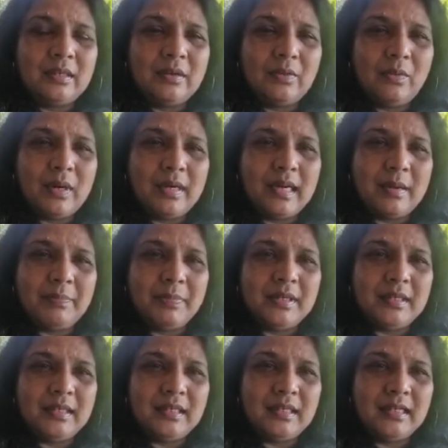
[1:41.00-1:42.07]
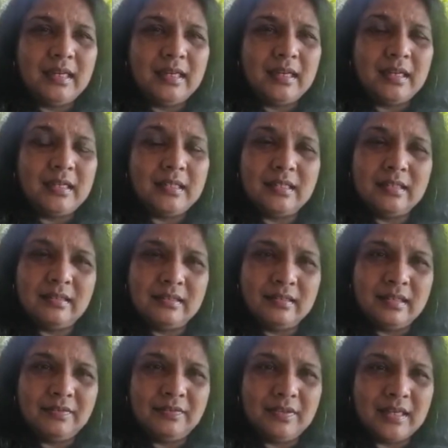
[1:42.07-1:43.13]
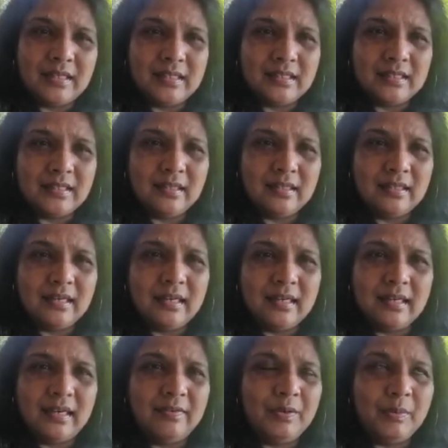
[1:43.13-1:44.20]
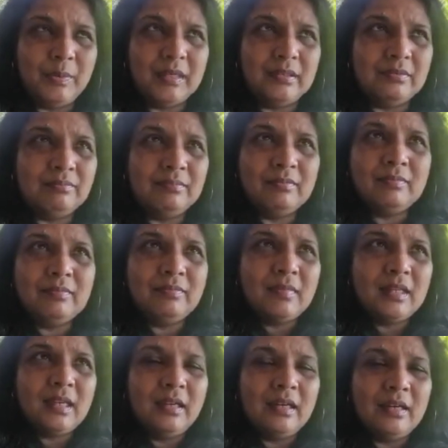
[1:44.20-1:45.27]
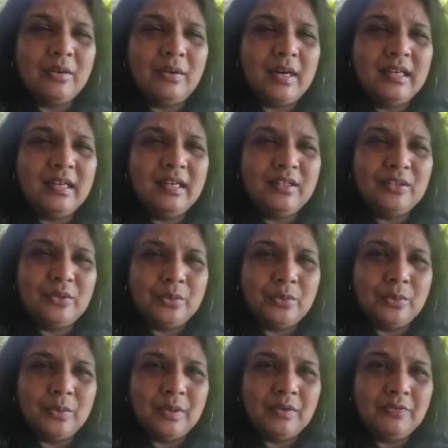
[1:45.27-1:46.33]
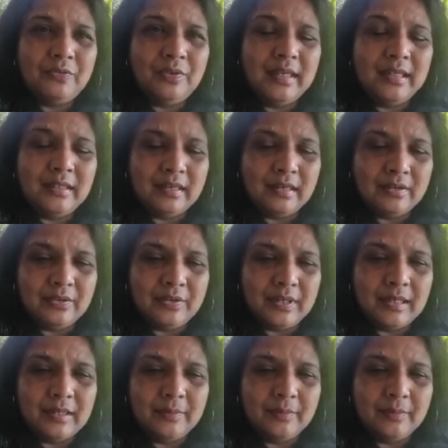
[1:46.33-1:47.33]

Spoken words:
what happened last year in Afghanistan and everyone, you know, running to flee the country.